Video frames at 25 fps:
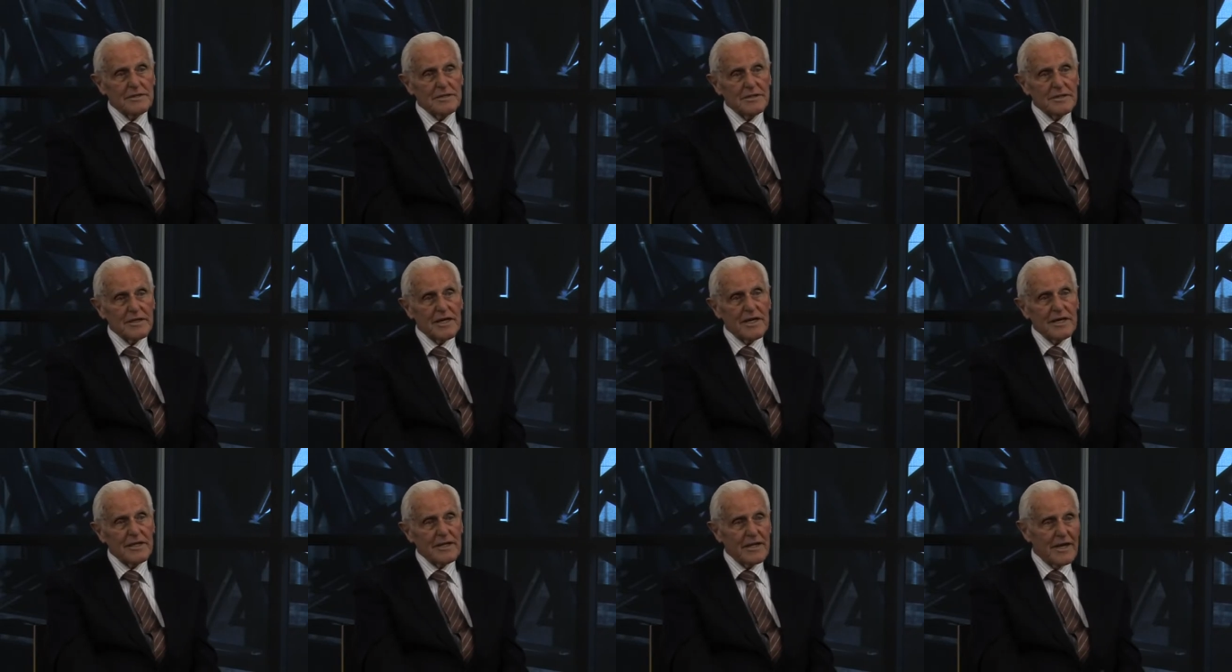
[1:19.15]
And
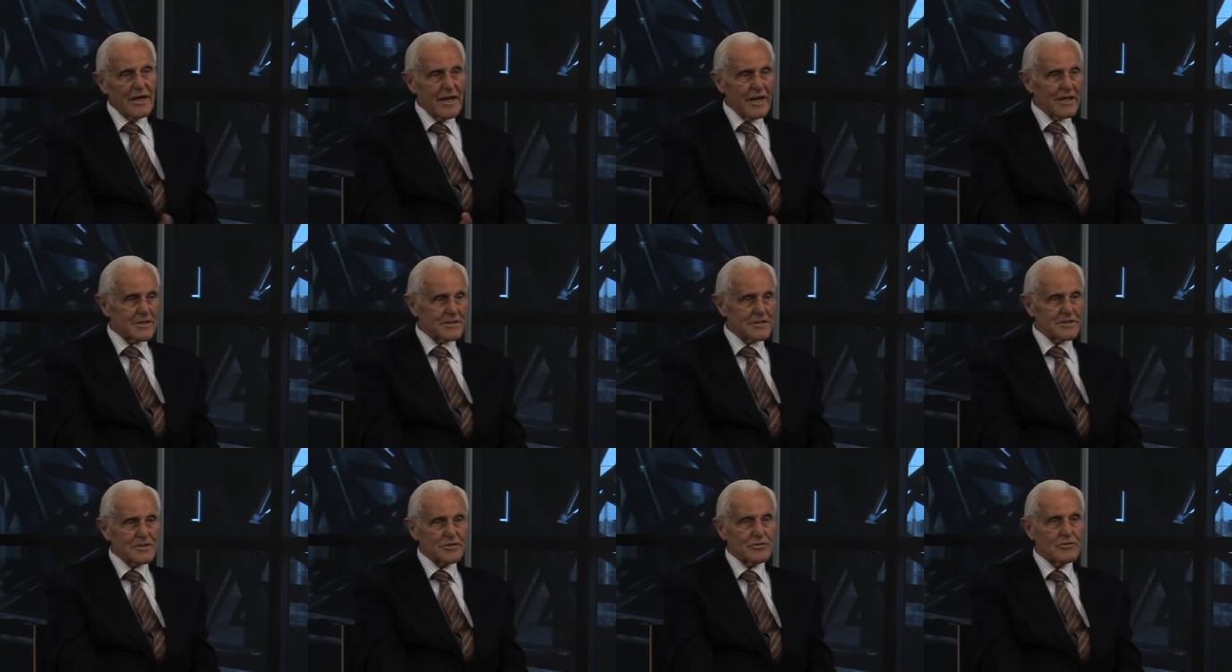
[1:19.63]
now the
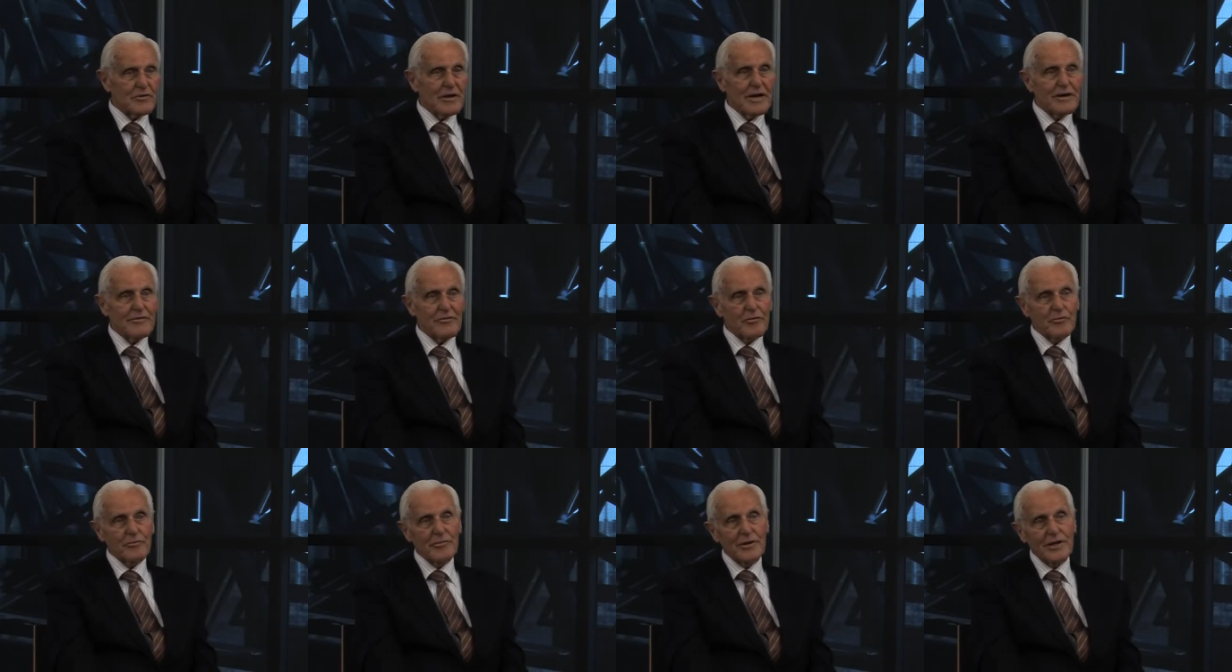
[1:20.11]
houses are
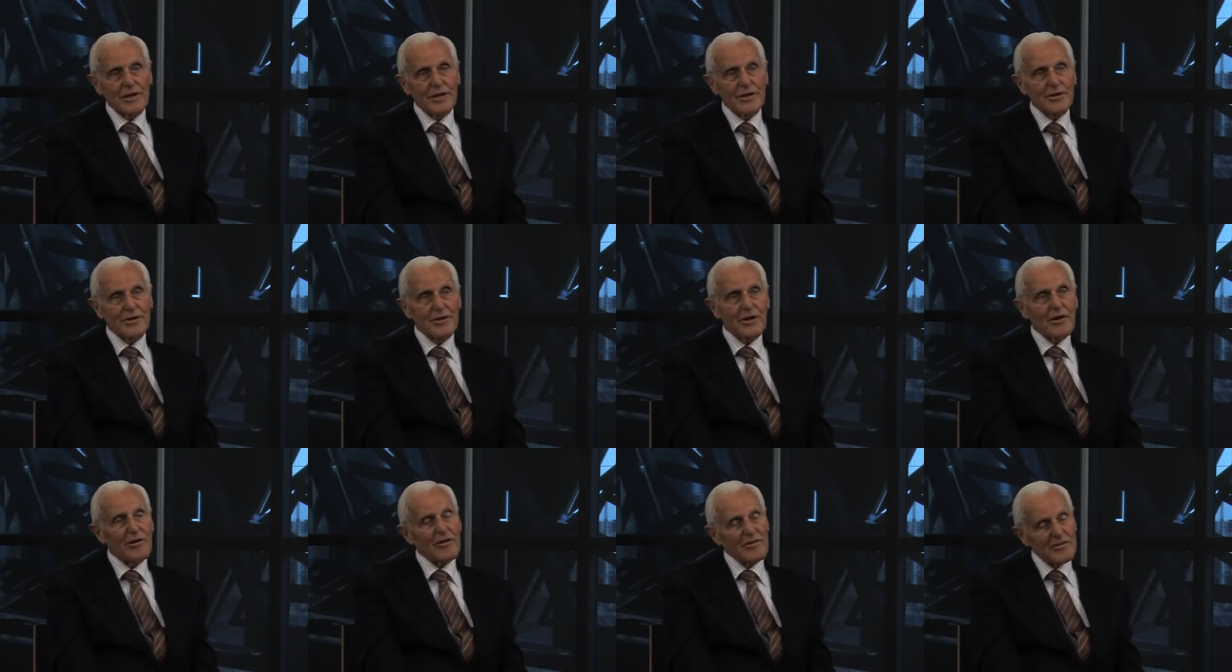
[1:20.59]
over a
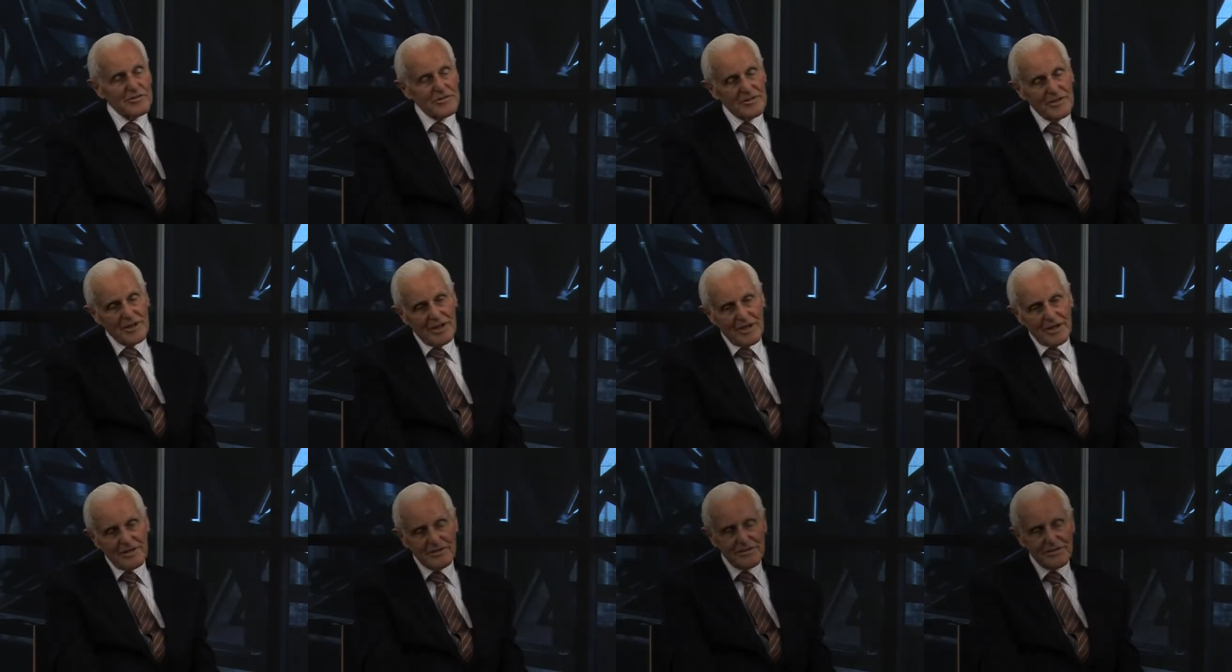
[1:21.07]
million dollars, you know.